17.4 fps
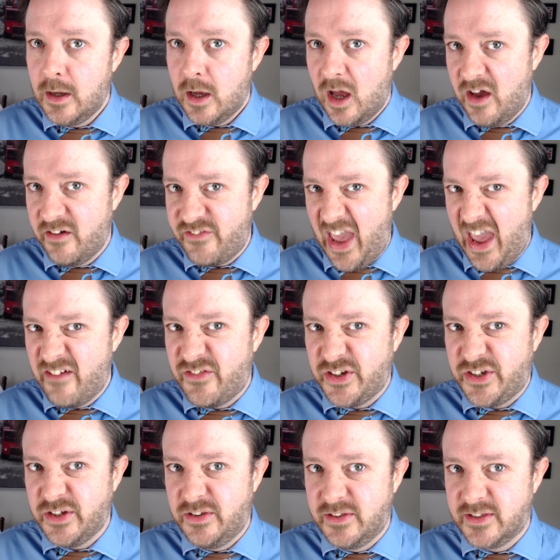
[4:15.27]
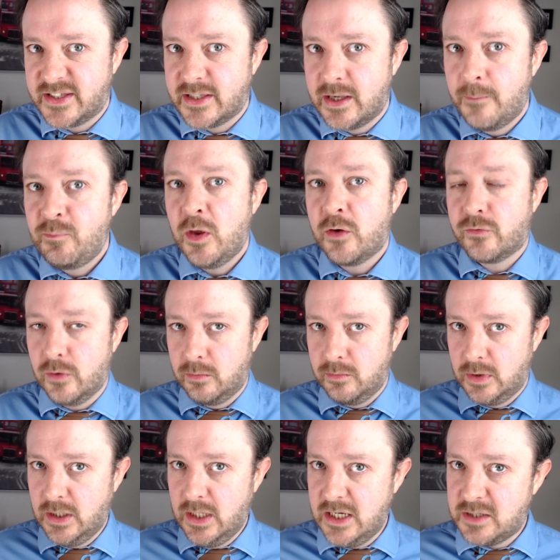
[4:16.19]
of evidence, from
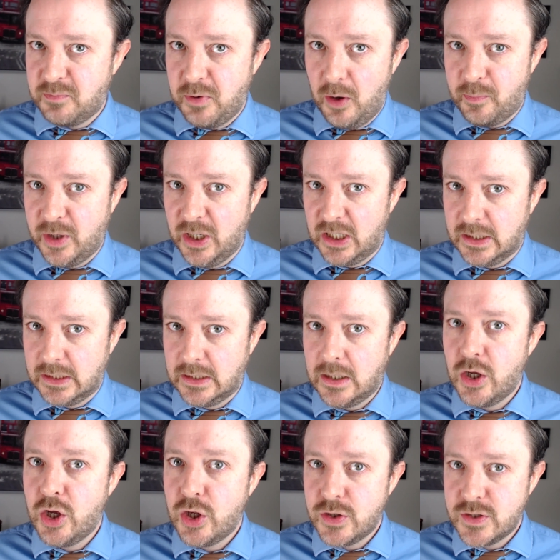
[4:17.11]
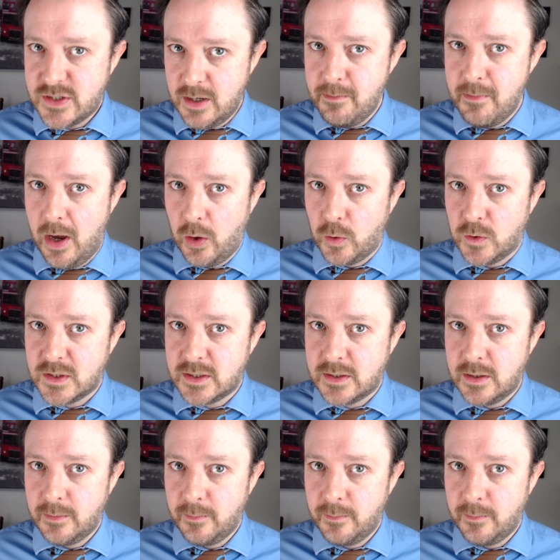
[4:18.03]
least popular to most.